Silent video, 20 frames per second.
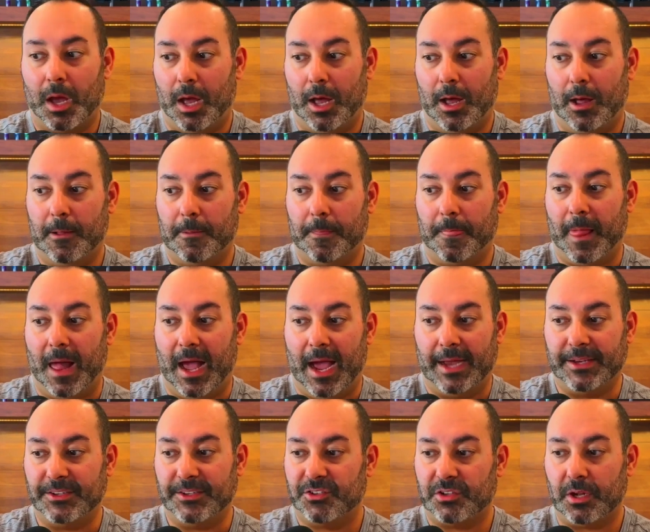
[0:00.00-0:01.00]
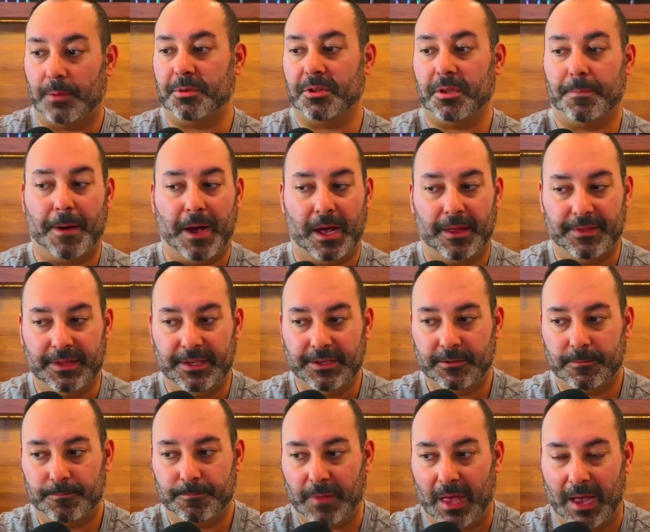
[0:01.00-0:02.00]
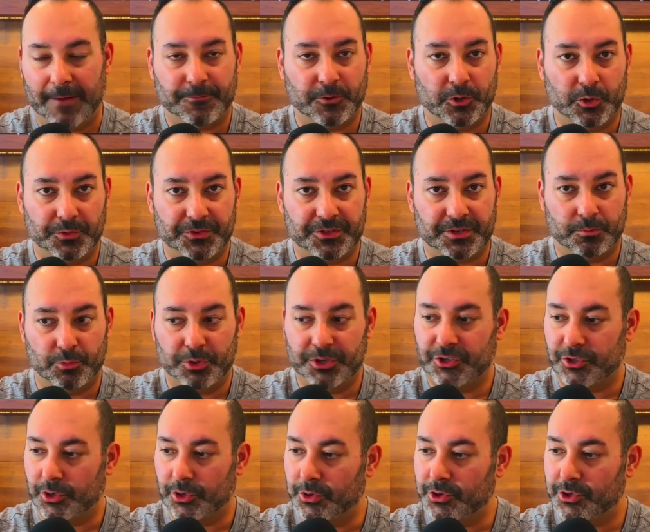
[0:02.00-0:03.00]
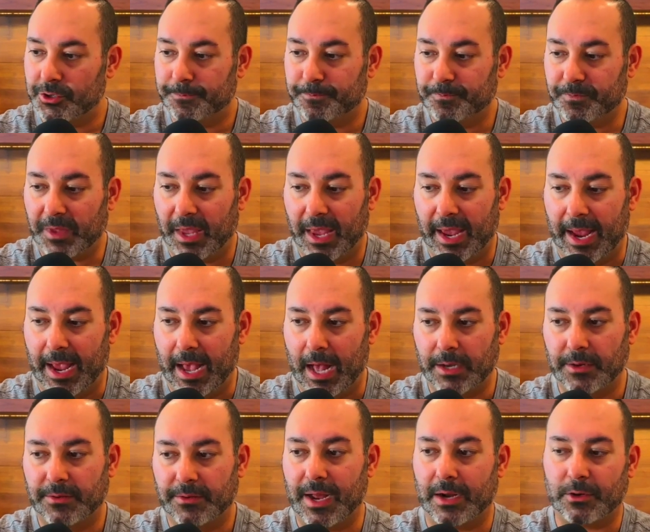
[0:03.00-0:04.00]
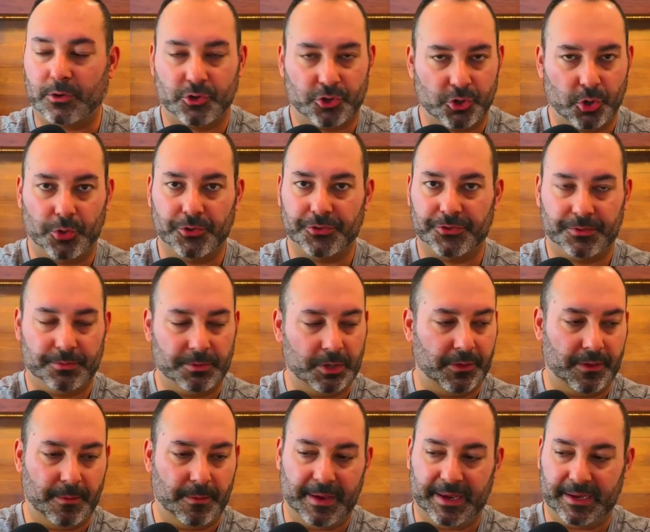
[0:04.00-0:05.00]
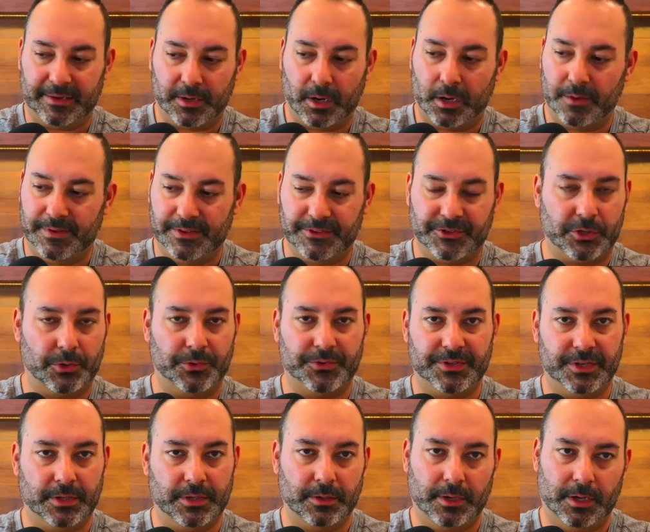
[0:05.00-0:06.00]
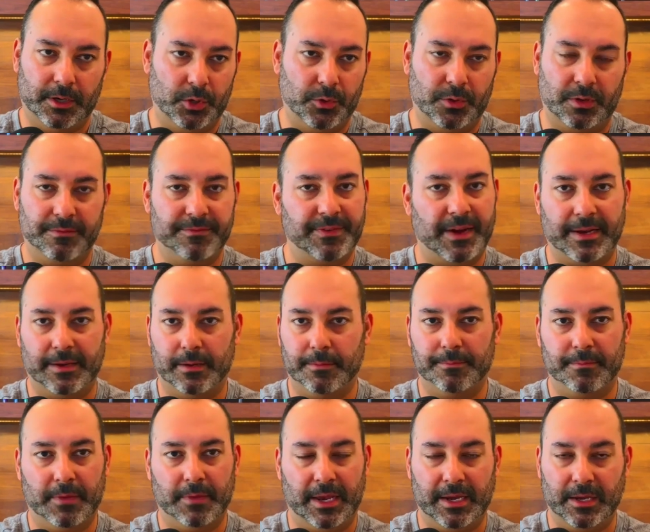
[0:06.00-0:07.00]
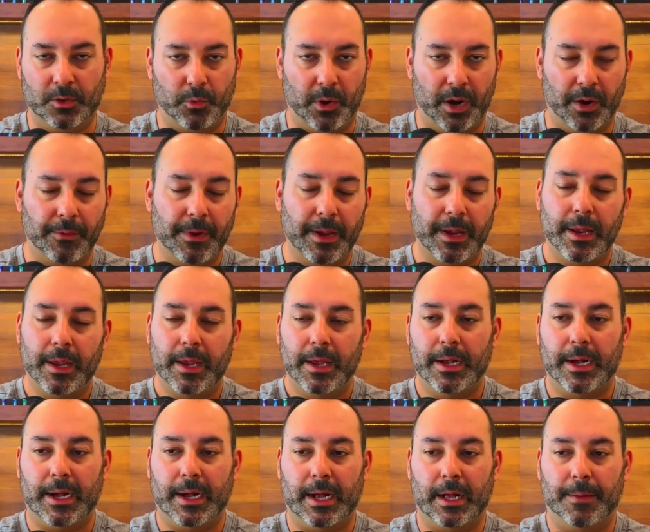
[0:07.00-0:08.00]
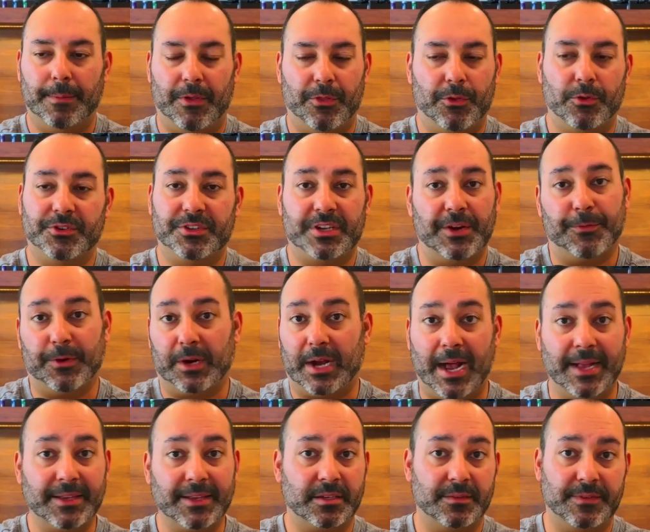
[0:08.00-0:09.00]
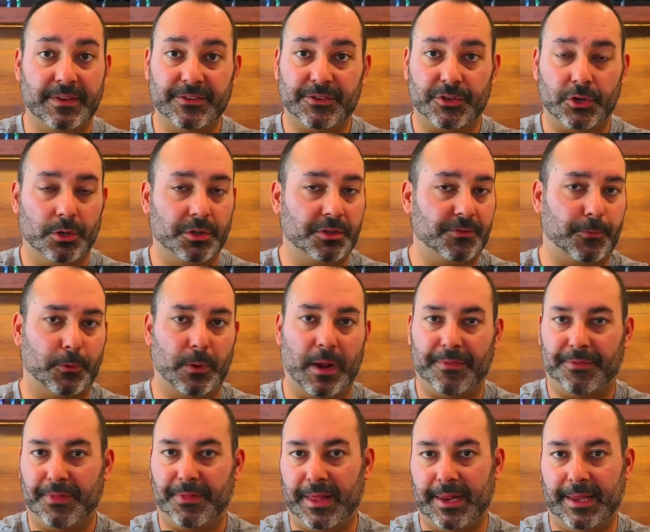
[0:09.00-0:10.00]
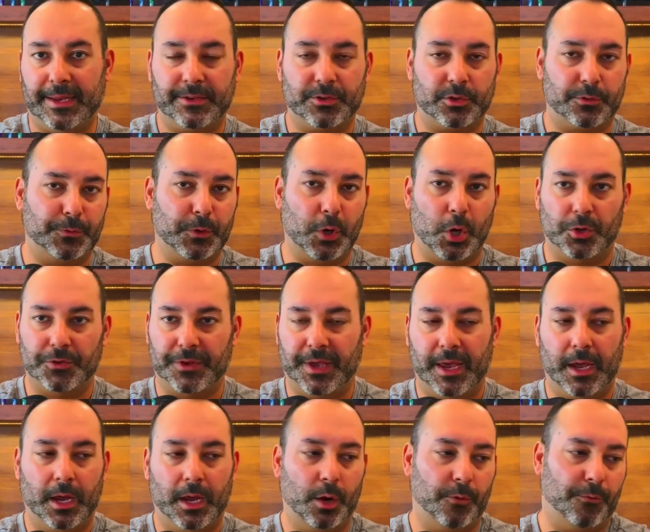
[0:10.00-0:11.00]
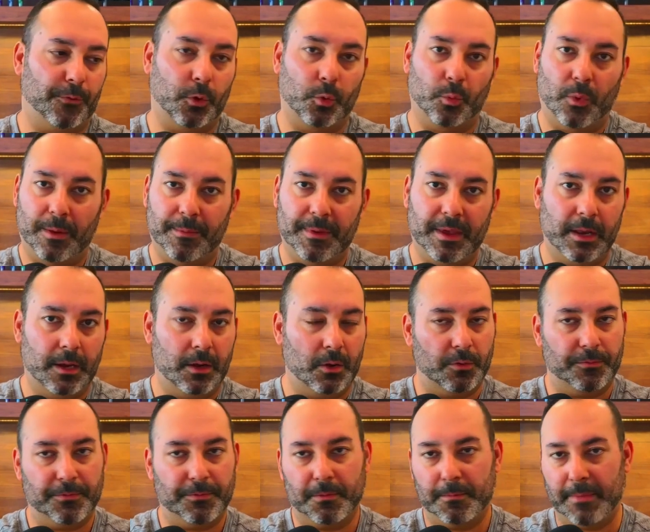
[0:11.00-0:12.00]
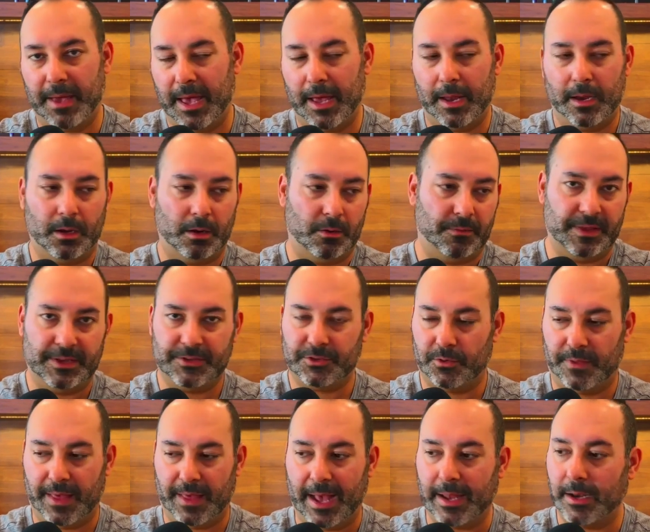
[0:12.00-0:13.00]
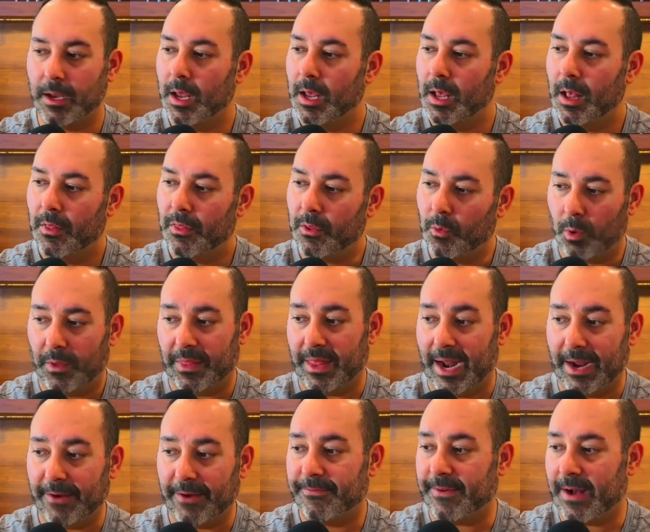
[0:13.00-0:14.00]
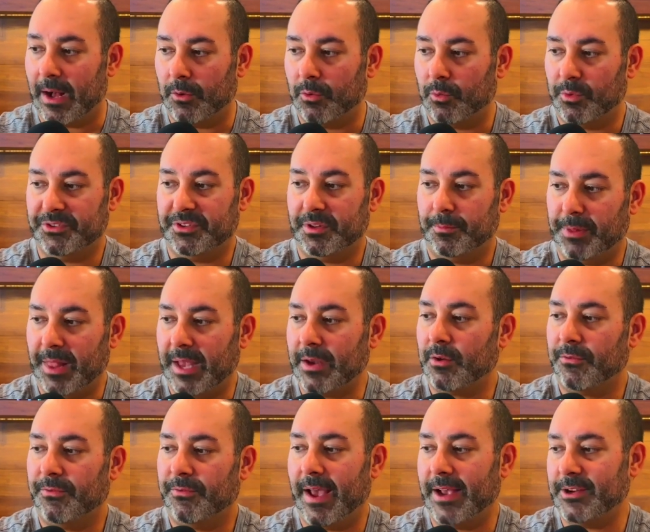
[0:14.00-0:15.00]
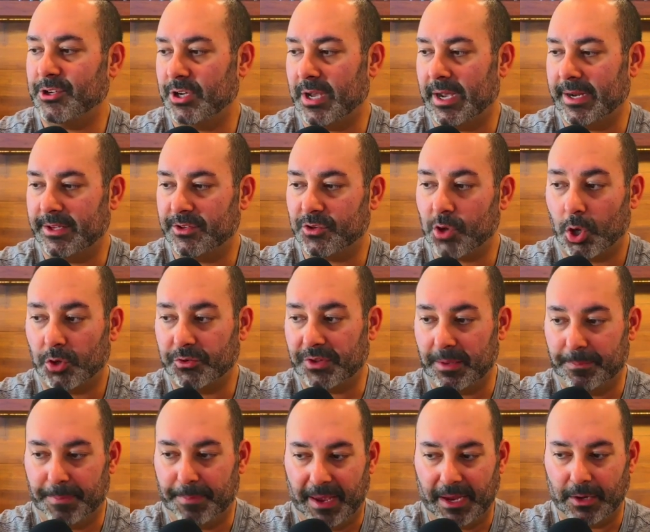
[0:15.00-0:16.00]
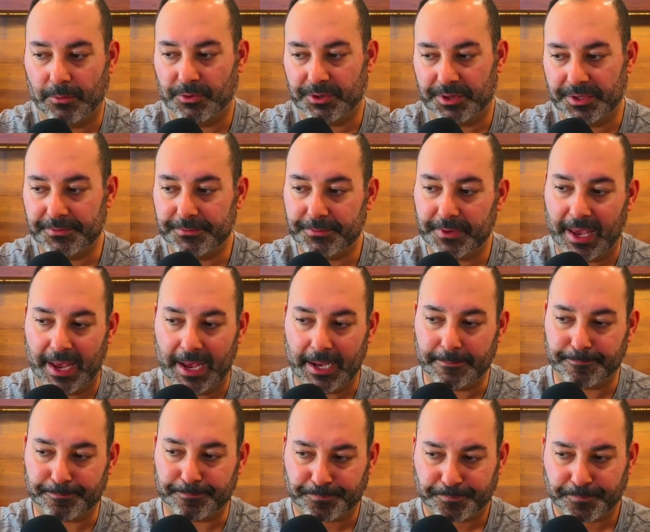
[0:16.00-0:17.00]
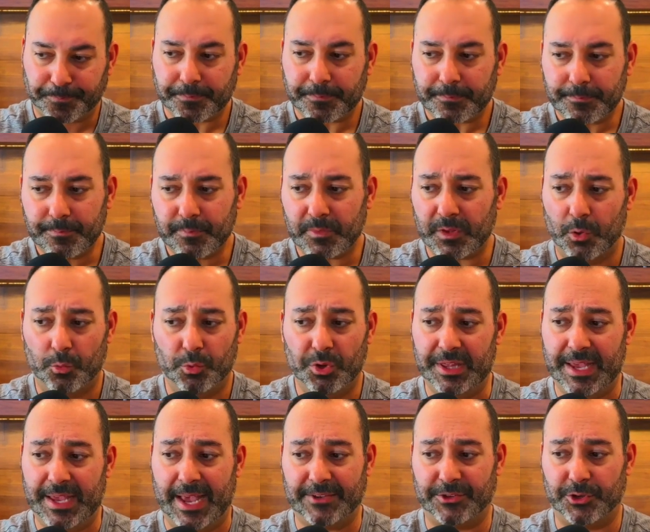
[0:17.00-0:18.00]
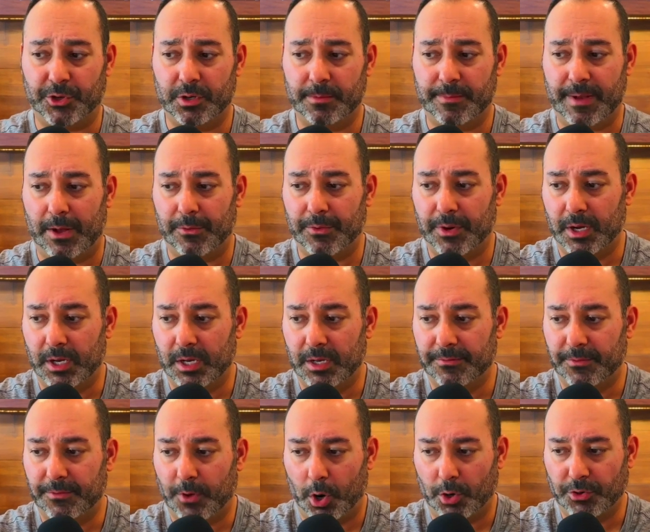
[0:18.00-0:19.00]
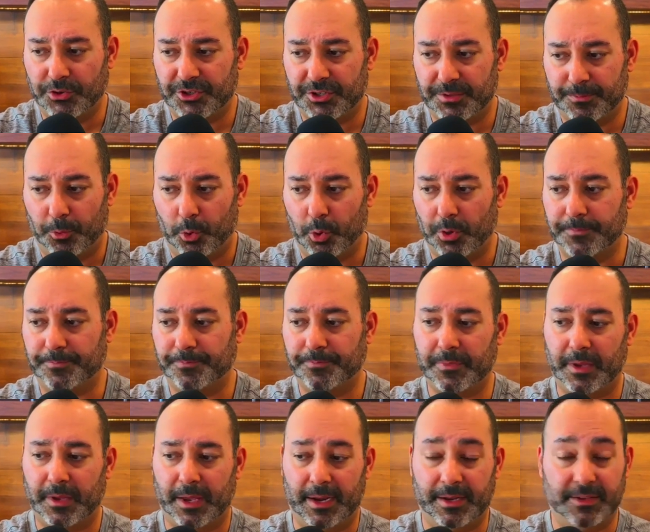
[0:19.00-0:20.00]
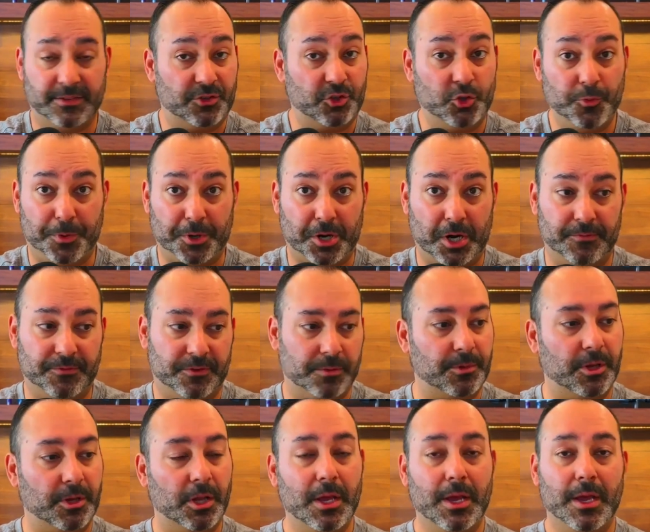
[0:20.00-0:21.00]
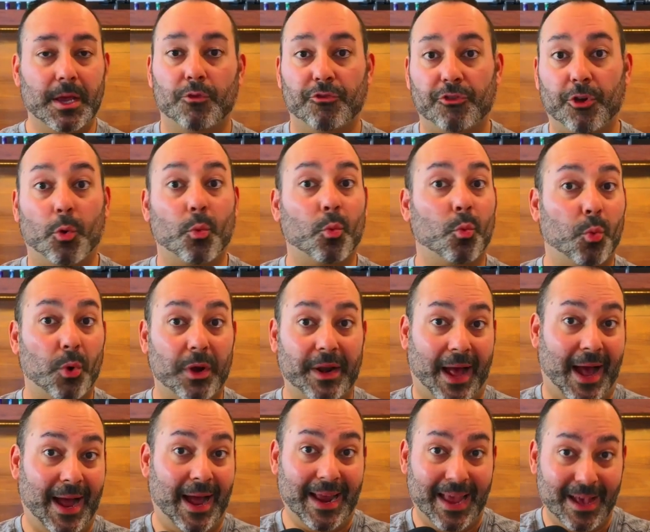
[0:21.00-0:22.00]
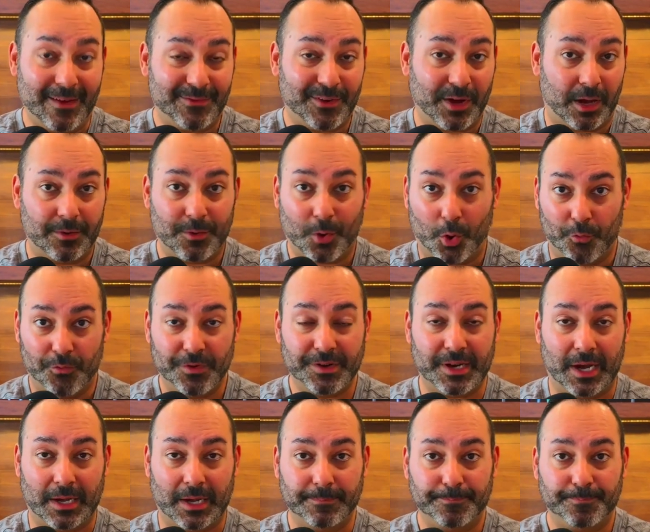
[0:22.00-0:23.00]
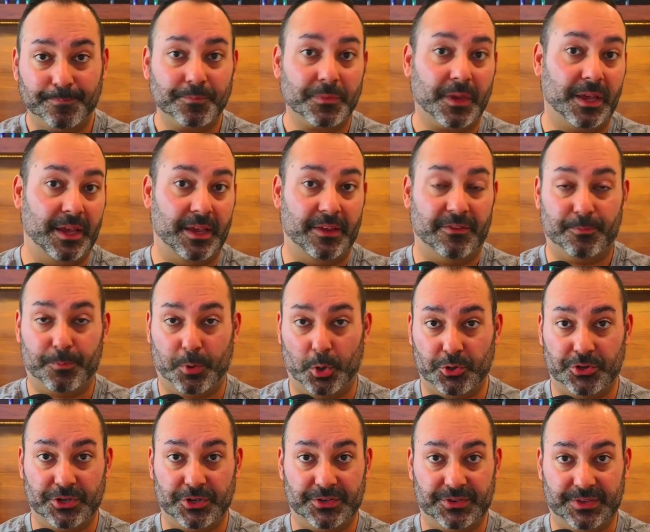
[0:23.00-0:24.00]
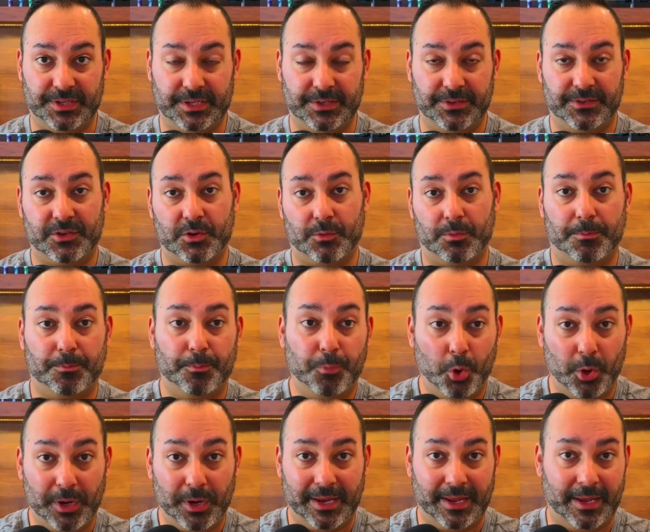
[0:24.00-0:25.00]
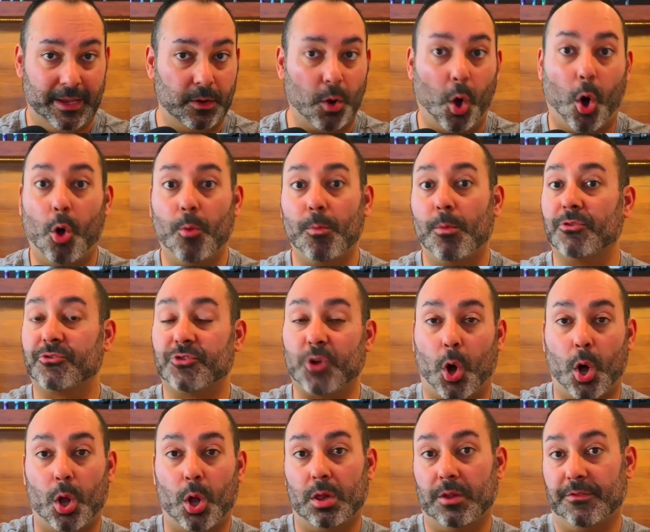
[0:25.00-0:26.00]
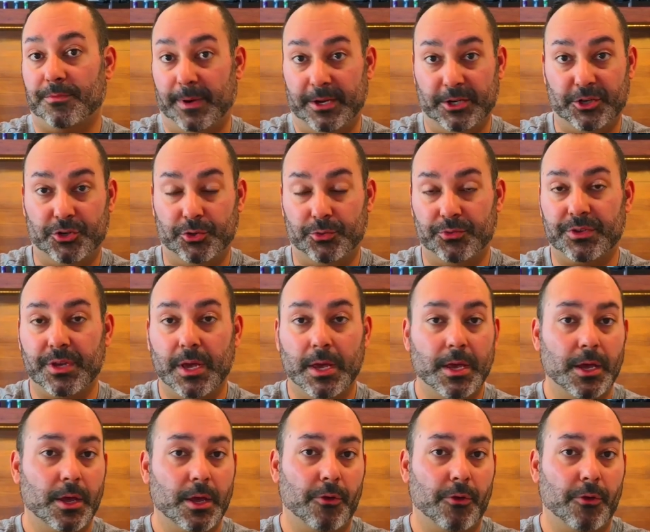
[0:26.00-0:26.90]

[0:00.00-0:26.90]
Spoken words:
I stumbled upon these after doing some research, and Dr. Scholl's, they make a ton of inserts, and you can find them anywhere. And there's different kinds of inserts for athletics or for all day or for women or for men or this or that. The one that I found was the plantar fasciitis all day pain relief. And it really has a good amount of arch support and is super comfortable. So what I have done over time is purchase these to put in almost all of my shoes.